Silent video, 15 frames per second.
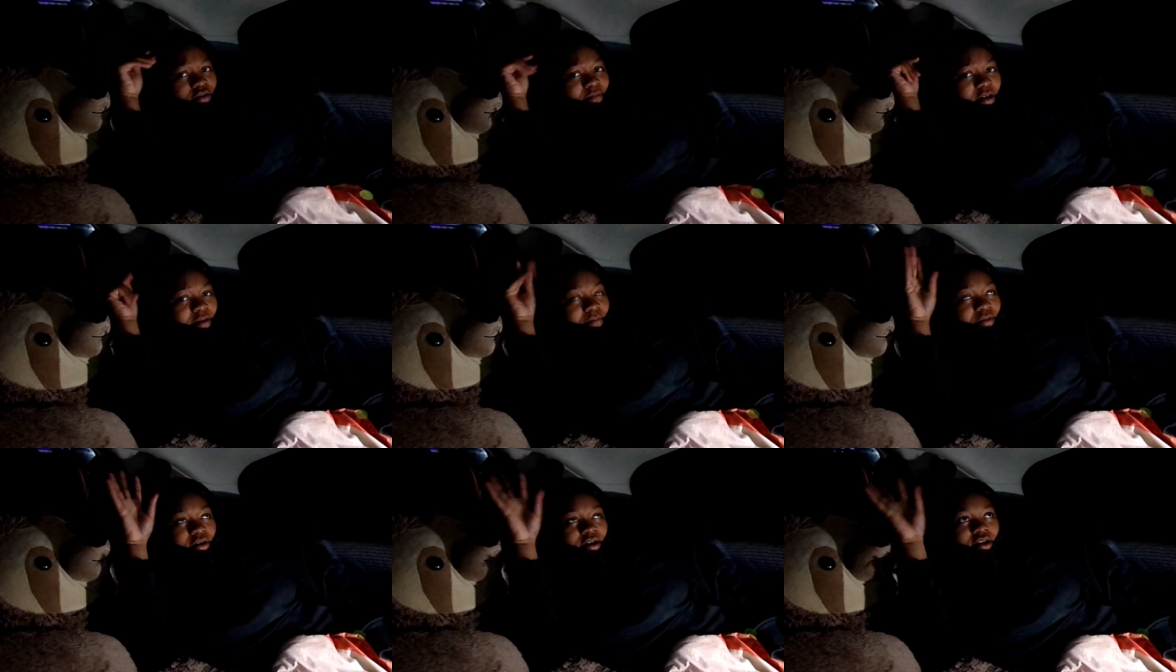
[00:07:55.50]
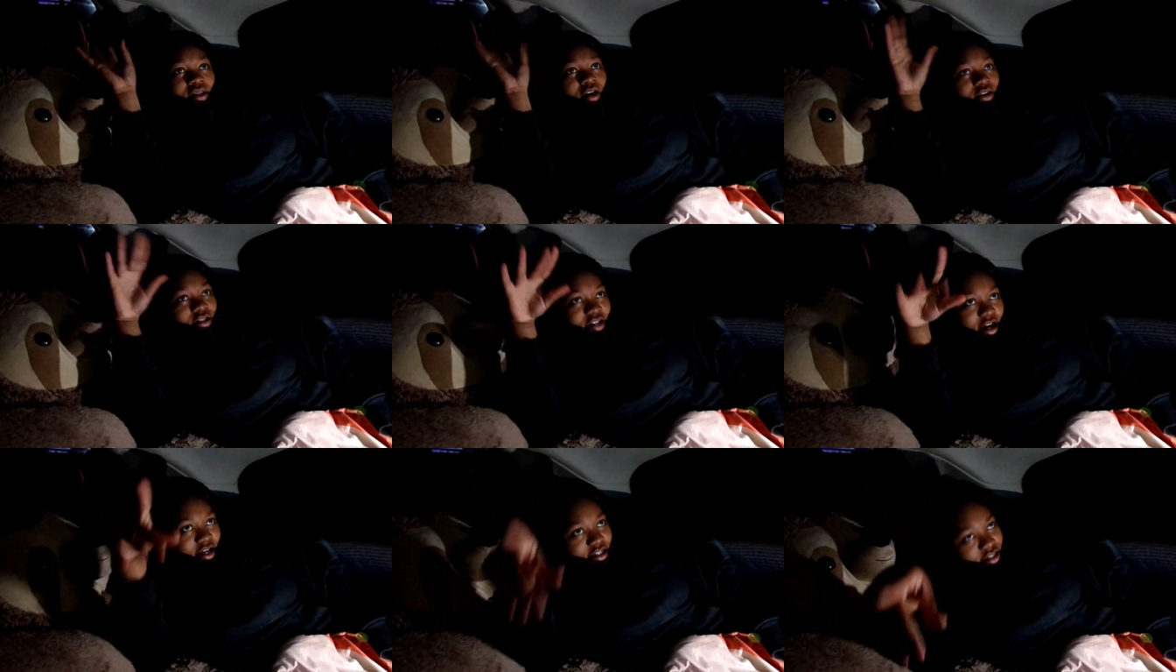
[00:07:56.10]
bit but as long as
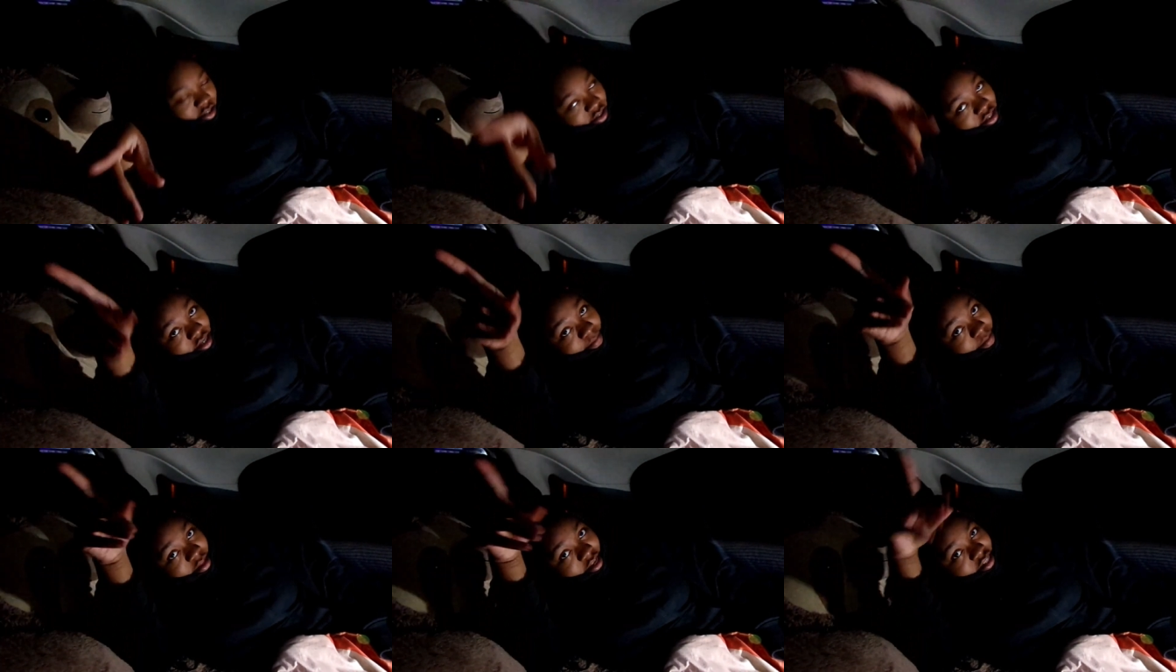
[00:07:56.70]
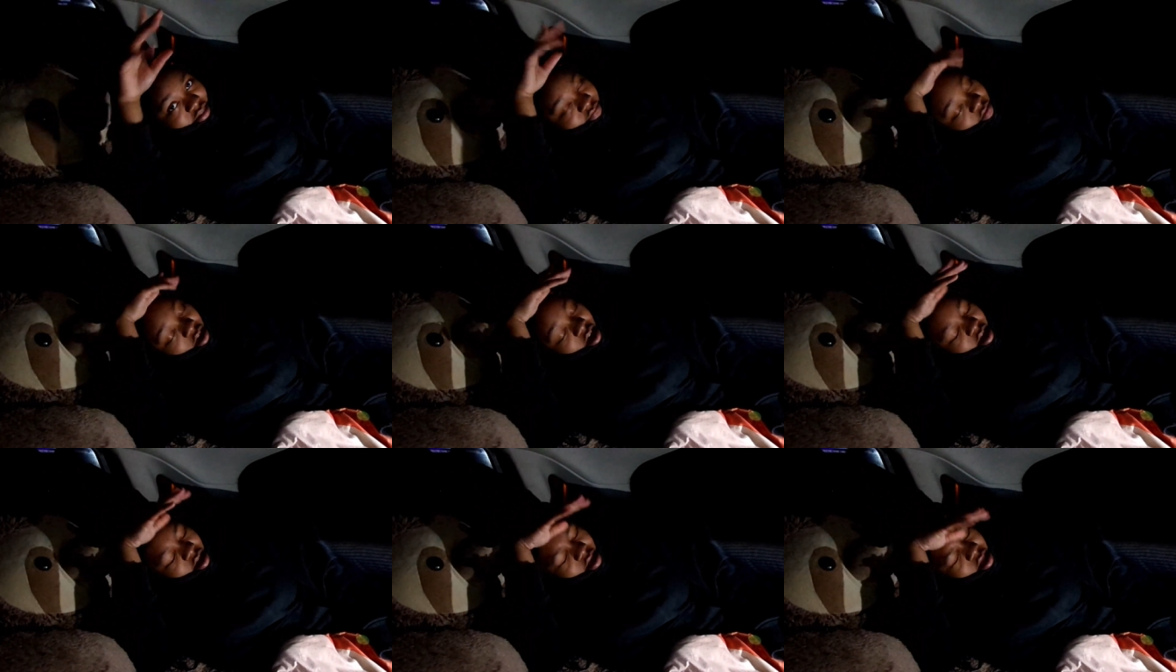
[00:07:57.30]
y'all can still see me that's
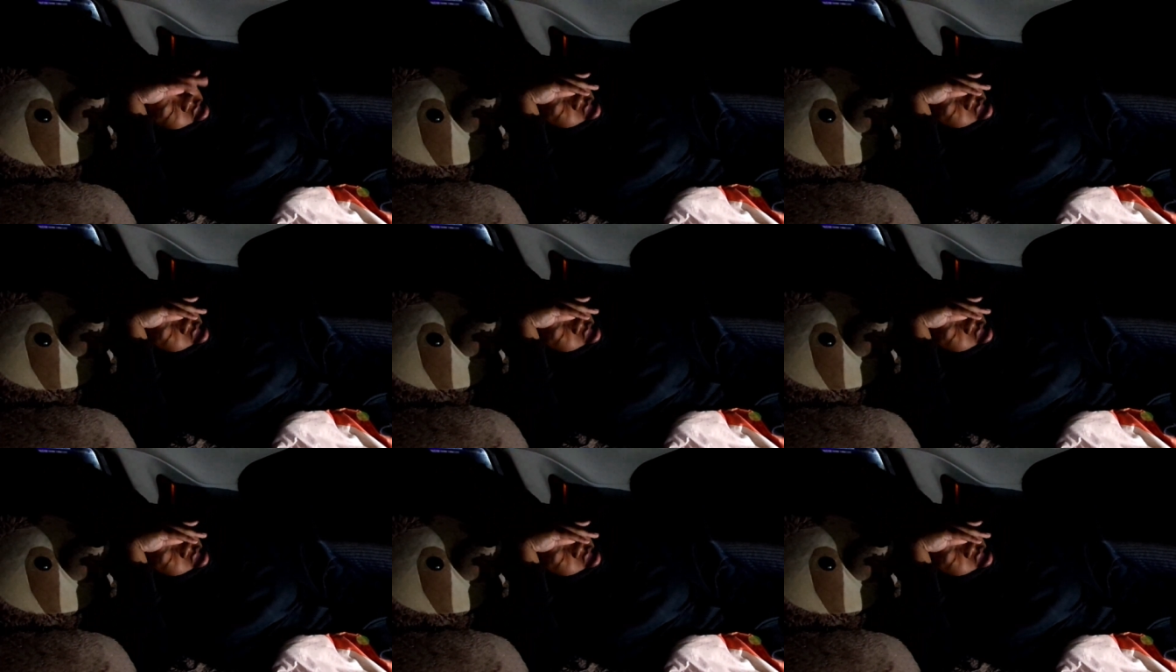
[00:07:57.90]
fine